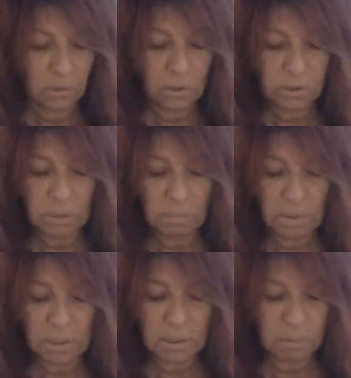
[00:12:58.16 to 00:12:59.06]
There's
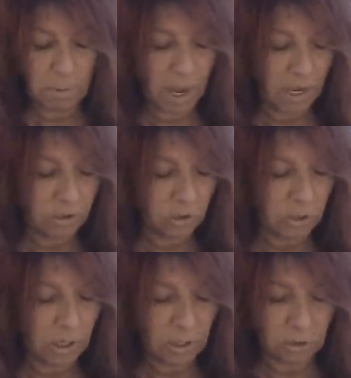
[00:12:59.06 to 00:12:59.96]
immense
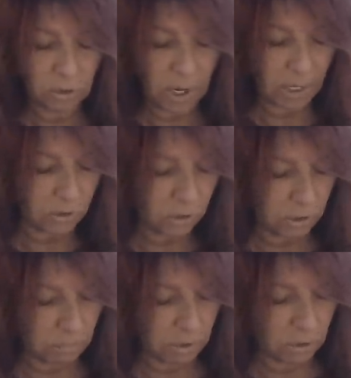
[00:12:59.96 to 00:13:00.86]
passion and
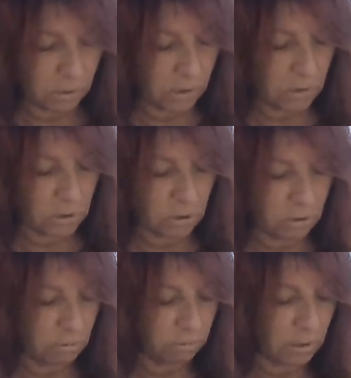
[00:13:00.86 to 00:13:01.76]
attraction between the two
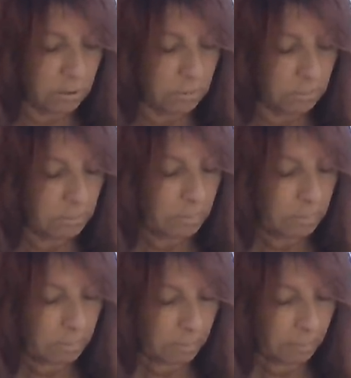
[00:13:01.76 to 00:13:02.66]
of you.
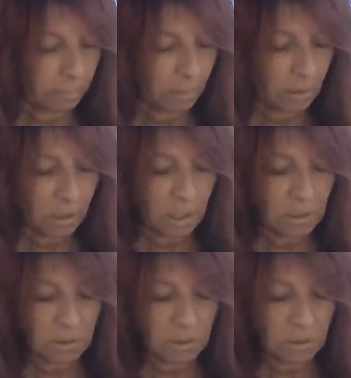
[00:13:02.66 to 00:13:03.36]
Okay,